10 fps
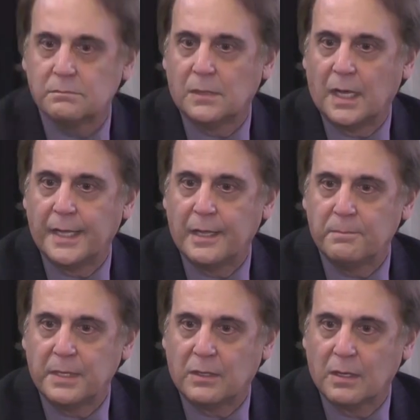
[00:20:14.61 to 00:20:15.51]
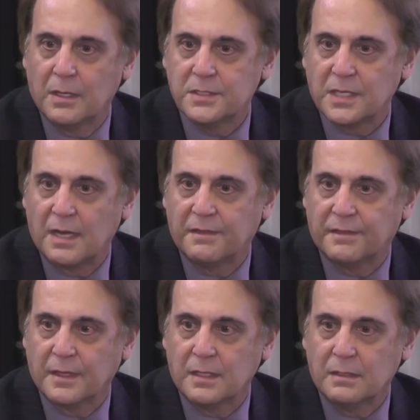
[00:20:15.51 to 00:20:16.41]
I am because I
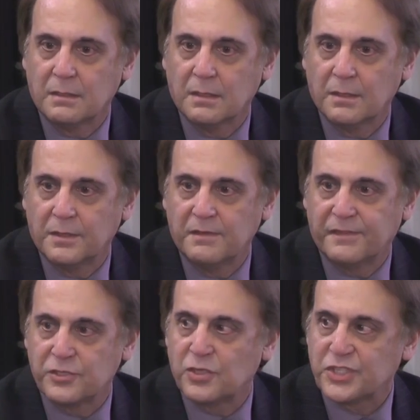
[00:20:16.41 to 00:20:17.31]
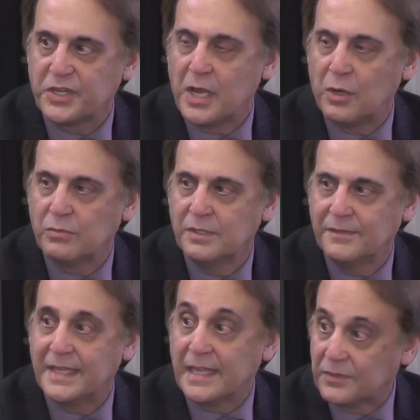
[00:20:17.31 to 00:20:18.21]
think the officials are now,
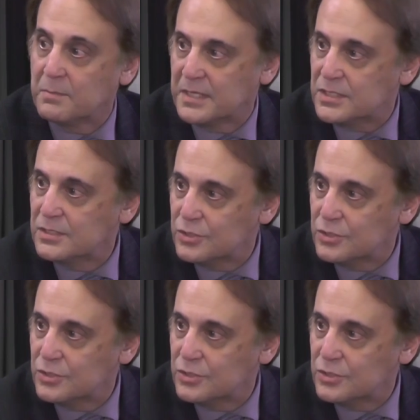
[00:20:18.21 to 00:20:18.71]
they get the message.